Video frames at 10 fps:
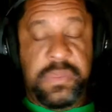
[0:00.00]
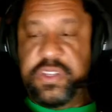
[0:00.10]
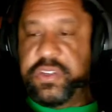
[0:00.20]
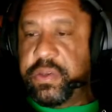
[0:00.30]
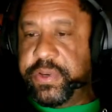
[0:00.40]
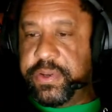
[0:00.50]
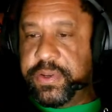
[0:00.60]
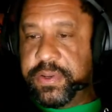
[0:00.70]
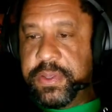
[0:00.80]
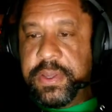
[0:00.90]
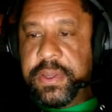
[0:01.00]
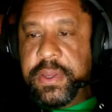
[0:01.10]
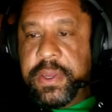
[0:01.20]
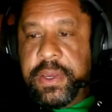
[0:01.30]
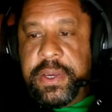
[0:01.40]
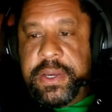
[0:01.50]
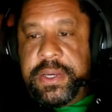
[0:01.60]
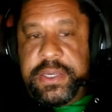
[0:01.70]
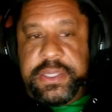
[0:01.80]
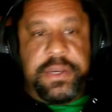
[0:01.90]
So I'm here.
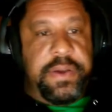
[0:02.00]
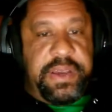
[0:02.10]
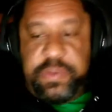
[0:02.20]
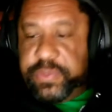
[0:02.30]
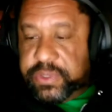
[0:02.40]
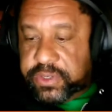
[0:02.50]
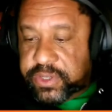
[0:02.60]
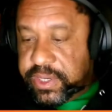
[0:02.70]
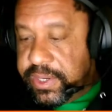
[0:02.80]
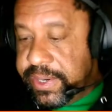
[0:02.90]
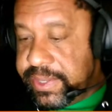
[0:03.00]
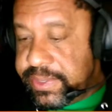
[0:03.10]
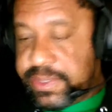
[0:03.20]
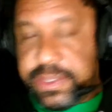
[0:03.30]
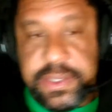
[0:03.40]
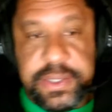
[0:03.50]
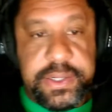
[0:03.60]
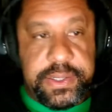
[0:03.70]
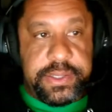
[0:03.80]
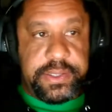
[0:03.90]
So I haven't been looking at the
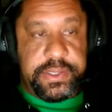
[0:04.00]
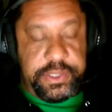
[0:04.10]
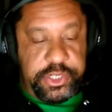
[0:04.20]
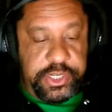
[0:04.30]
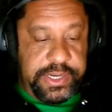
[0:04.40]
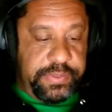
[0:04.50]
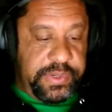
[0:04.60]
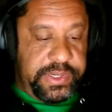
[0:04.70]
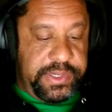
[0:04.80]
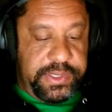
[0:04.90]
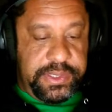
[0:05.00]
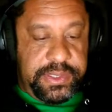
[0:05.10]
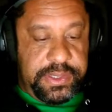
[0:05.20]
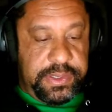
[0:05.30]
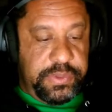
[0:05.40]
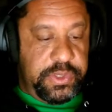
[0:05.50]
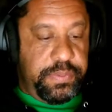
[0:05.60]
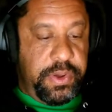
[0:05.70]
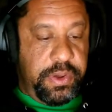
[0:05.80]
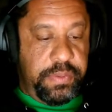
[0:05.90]
chat, but I see Mr. Paul
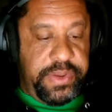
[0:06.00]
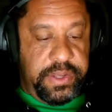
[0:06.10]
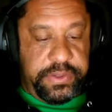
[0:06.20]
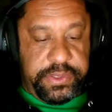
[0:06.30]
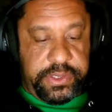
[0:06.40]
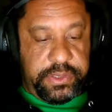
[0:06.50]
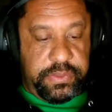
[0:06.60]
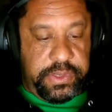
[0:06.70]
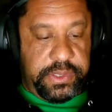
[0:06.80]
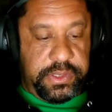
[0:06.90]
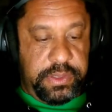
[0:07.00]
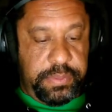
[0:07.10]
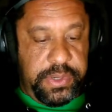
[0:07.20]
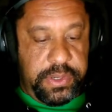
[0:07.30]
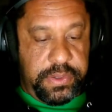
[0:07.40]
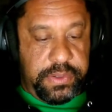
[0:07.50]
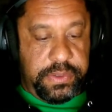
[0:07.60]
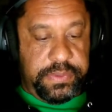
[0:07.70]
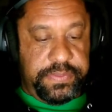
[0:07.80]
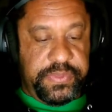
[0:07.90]
Ballard is here. What is up, Paul?
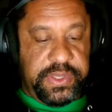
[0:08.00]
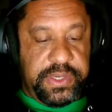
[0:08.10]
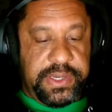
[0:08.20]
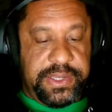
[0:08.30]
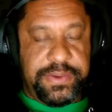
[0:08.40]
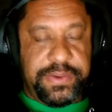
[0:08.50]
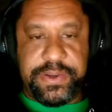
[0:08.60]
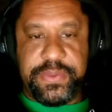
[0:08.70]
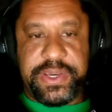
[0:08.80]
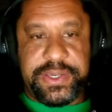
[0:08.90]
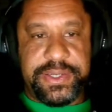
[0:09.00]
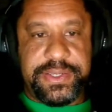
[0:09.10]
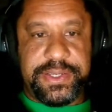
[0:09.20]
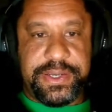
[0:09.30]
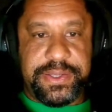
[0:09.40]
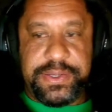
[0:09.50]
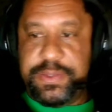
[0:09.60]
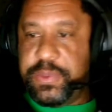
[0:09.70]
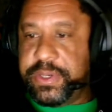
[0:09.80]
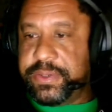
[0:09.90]
Can you hear my kids yelling in the
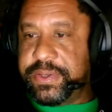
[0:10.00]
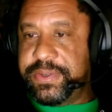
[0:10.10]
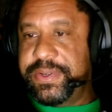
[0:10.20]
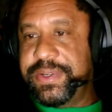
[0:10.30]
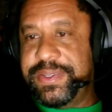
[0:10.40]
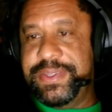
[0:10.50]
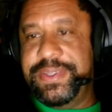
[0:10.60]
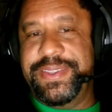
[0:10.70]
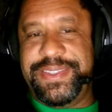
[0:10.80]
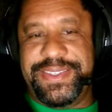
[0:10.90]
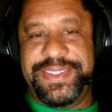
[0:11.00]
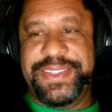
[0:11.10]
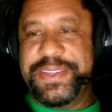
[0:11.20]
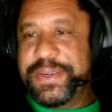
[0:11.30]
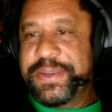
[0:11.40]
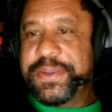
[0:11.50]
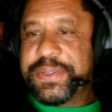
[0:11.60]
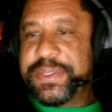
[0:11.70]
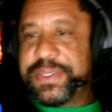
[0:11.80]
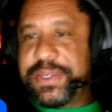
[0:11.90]
background? Because they
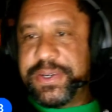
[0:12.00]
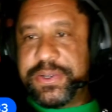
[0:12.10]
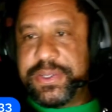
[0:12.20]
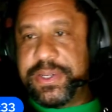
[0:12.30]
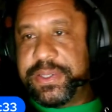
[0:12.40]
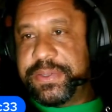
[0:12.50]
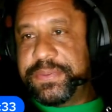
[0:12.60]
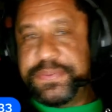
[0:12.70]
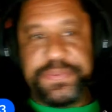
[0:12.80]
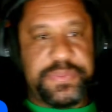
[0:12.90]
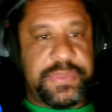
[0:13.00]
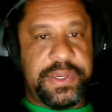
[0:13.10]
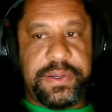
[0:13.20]
are yelling. Um,